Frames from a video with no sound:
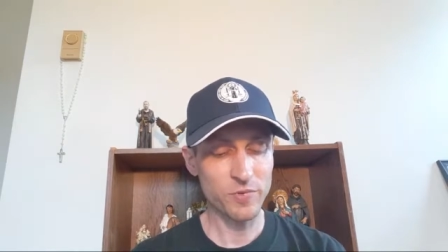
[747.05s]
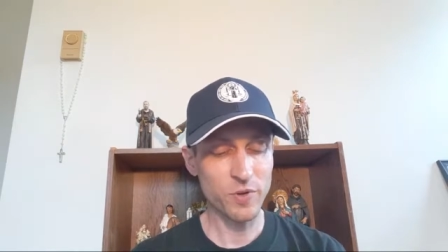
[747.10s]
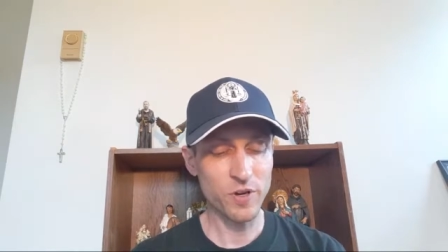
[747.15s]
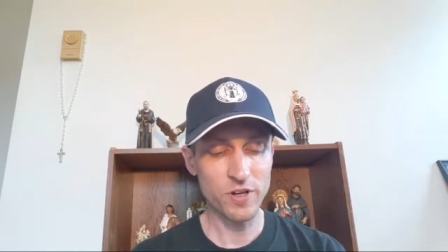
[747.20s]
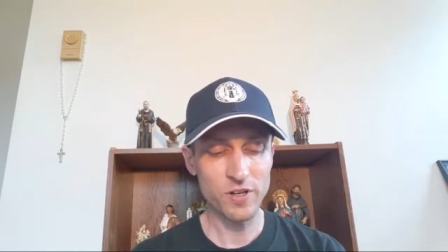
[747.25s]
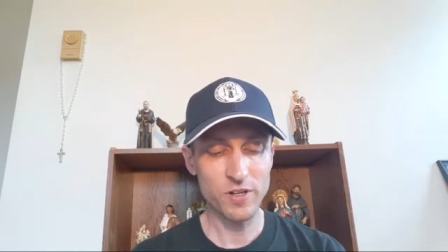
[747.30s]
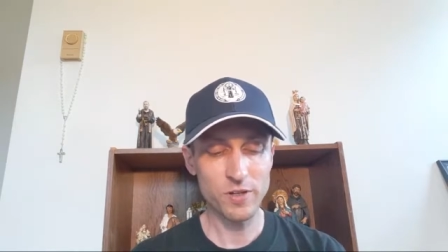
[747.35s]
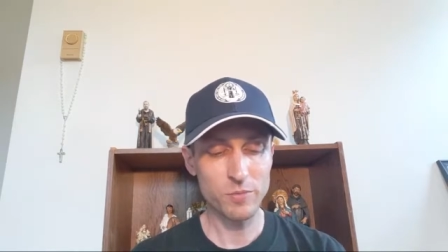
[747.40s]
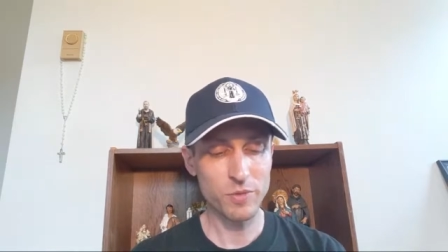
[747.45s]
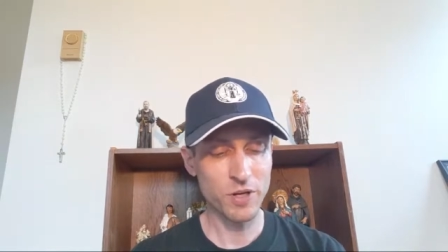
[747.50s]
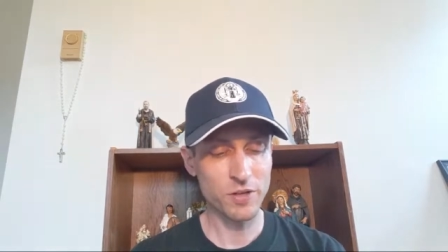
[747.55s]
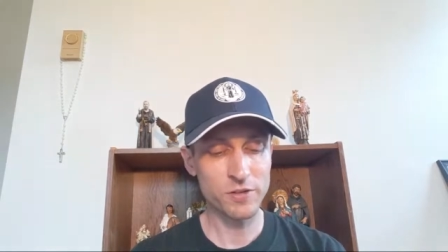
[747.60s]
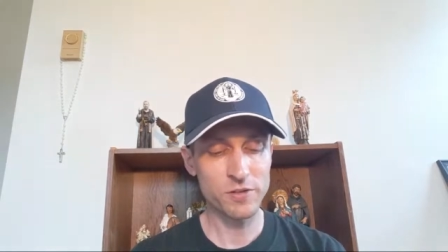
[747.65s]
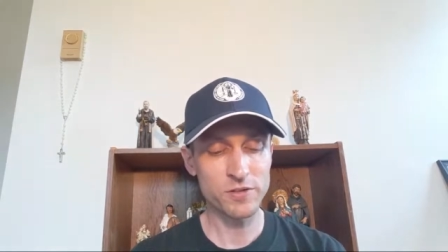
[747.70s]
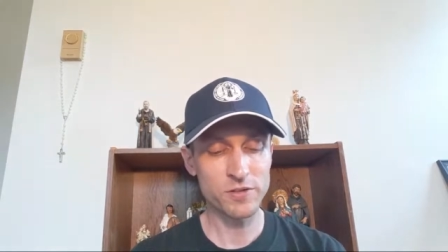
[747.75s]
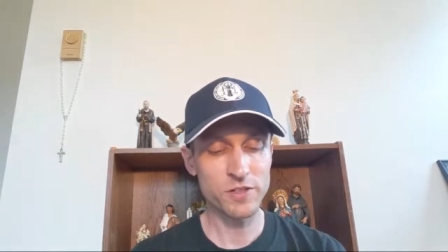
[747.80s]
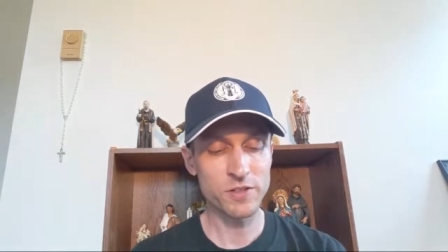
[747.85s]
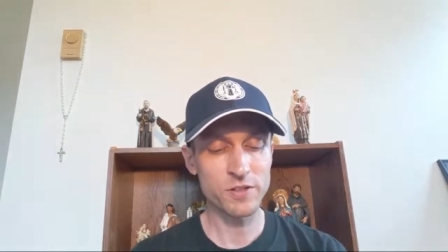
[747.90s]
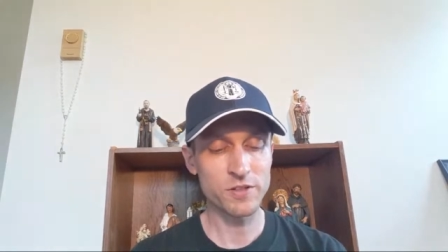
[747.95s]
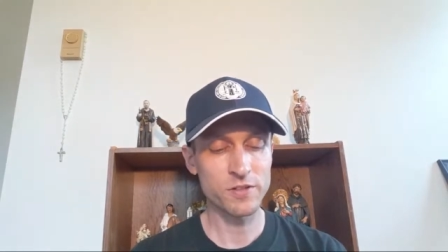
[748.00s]
talking about the
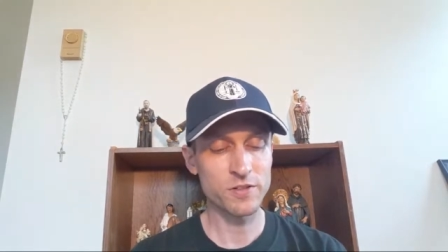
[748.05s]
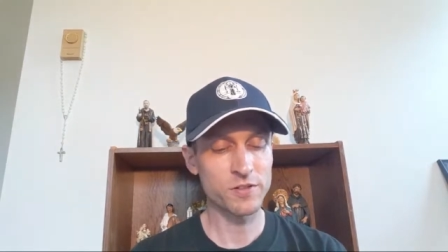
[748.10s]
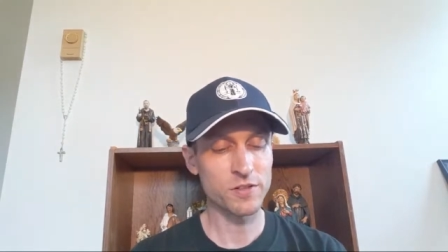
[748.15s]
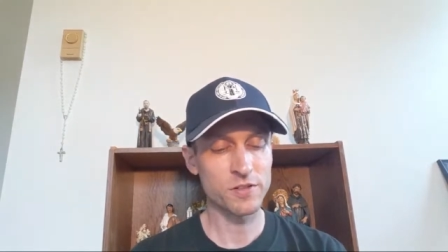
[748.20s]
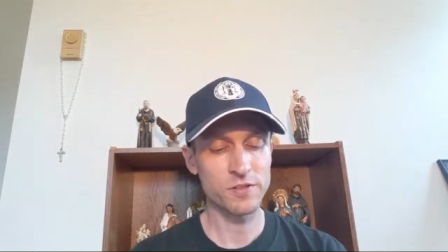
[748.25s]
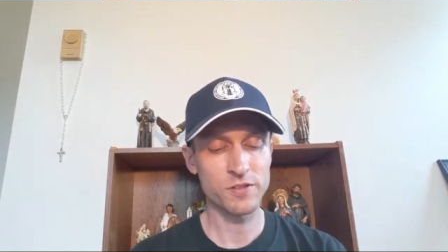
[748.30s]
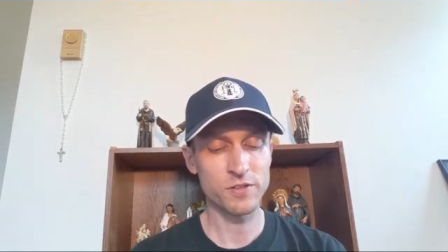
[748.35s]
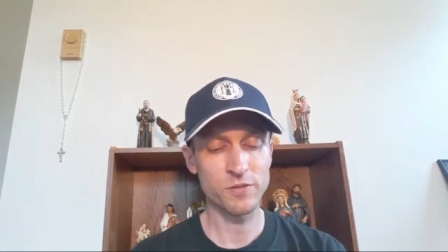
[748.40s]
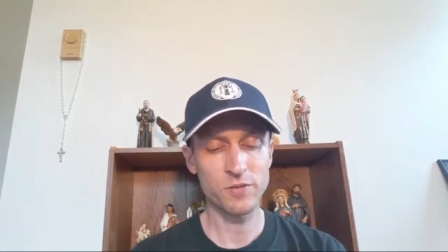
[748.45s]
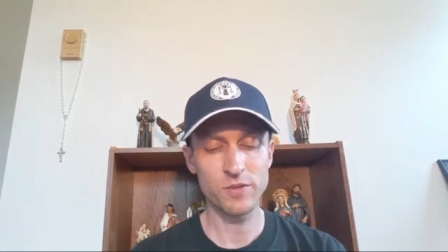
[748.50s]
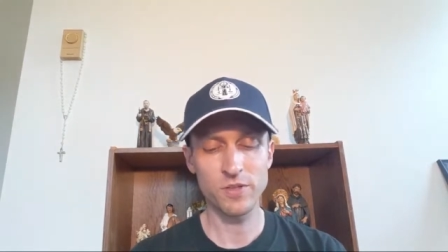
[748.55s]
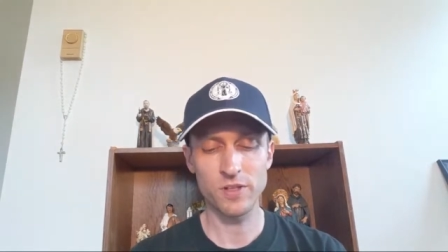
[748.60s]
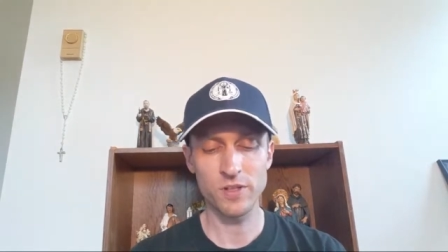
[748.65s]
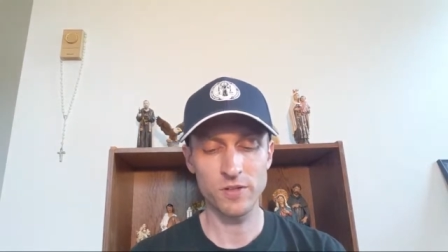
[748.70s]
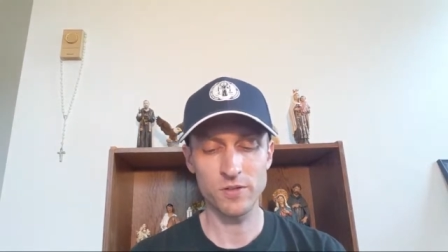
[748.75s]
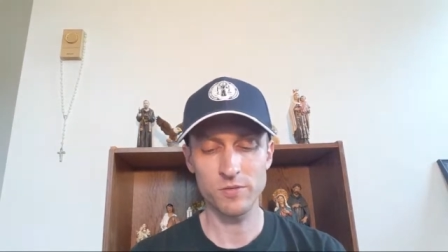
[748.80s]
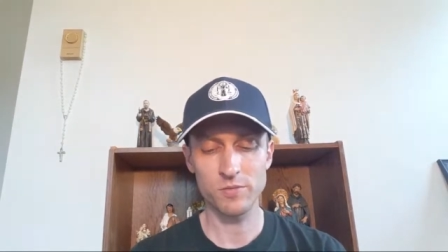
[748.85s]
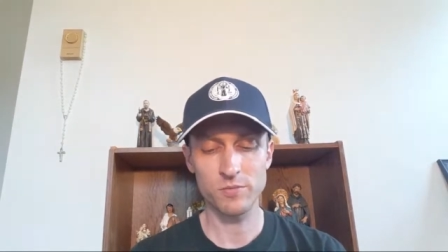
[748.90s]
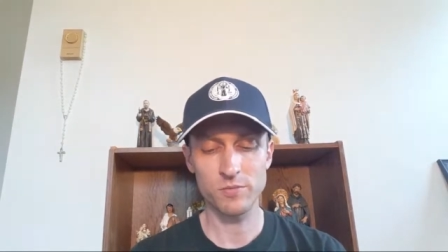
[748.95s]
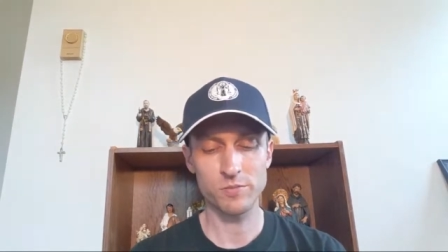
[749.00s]
synthesis of the